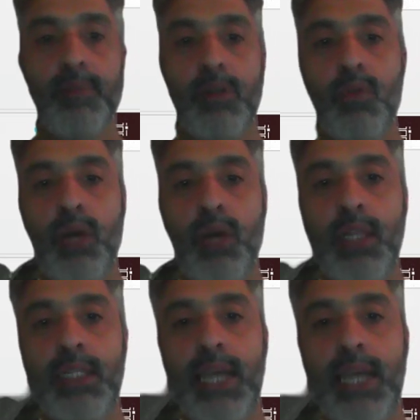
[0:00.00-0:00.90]
while
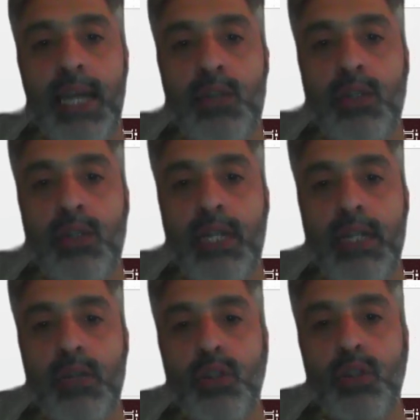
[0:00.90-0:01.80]
the actual data
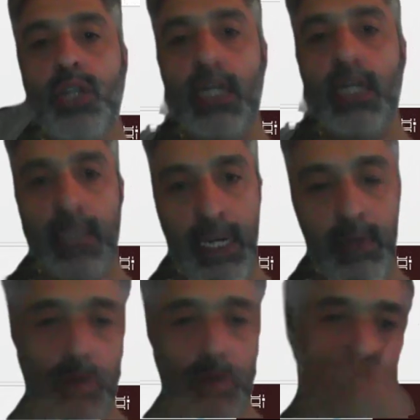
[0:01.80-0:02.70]
goes at the end,
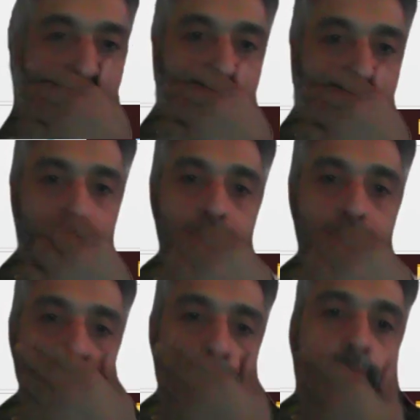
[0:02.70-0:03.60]
because after the
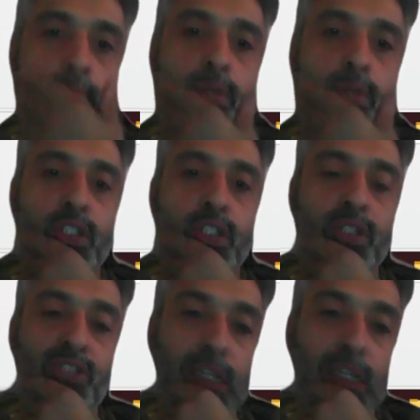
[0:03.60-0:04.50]
production is
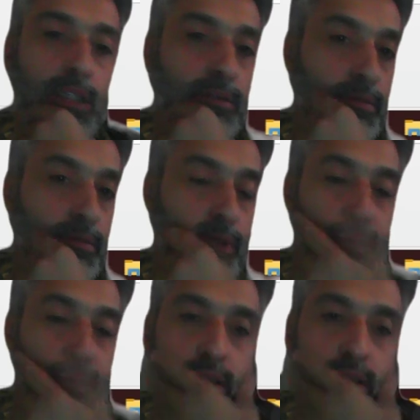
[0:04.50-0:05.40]
done,
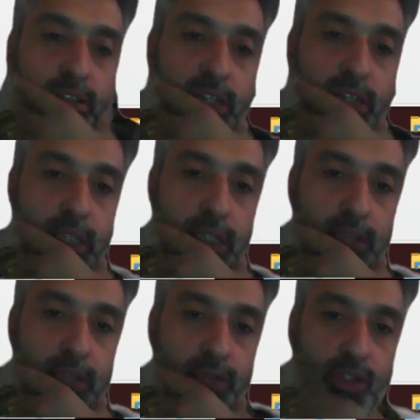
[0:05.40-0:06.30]
operations is done, then
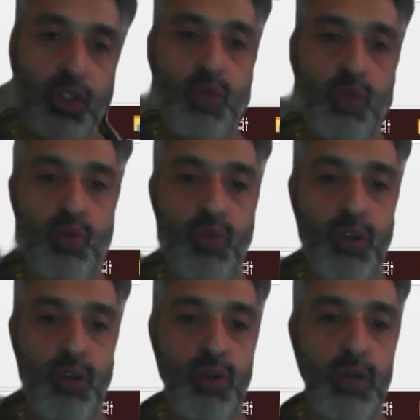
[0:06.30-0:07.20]
of course you would
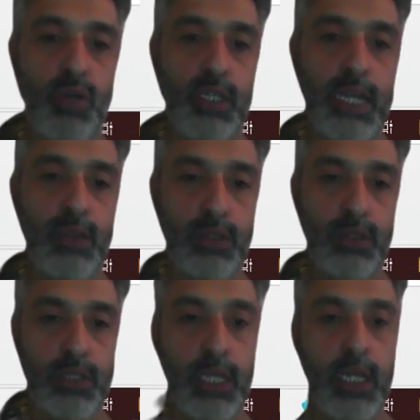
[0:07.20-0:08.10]
know what are the actuals.
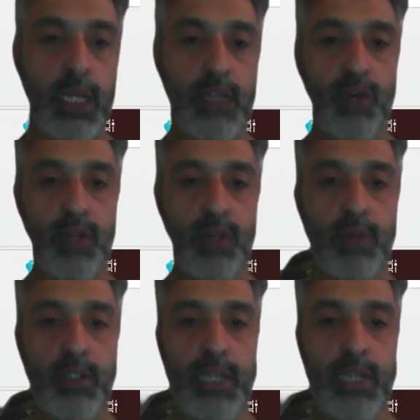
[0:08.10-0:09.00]
Following
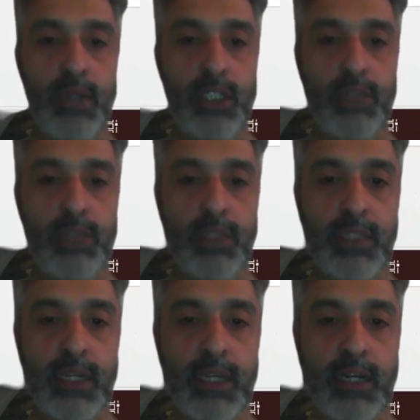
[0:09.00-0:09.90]
periodic allocation methods
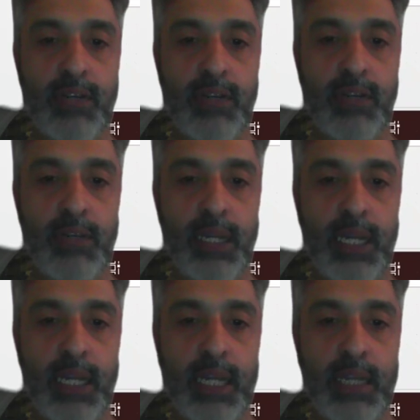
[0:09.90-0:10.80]
are available in
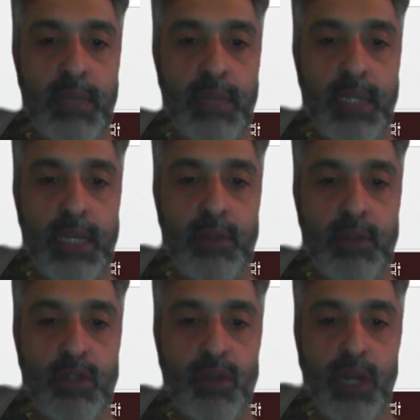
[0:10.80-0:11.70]
SAP. They can be
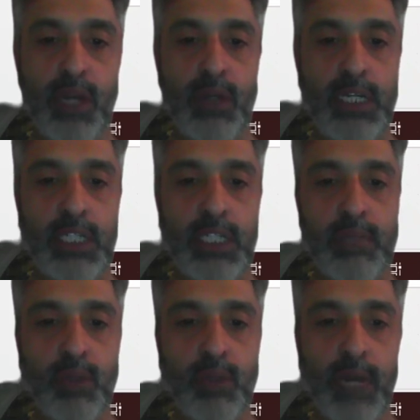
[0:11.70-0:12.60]
used for allocating
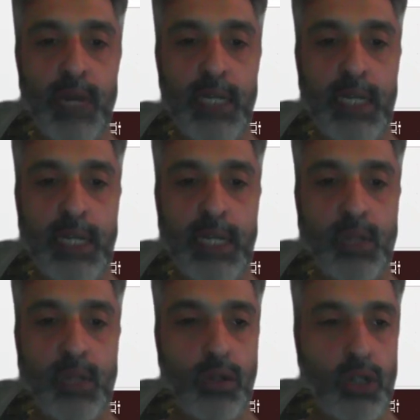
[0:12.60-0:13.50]
both planned and
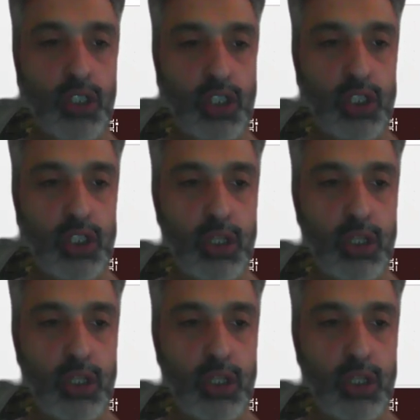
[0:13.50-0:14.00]
actual costs.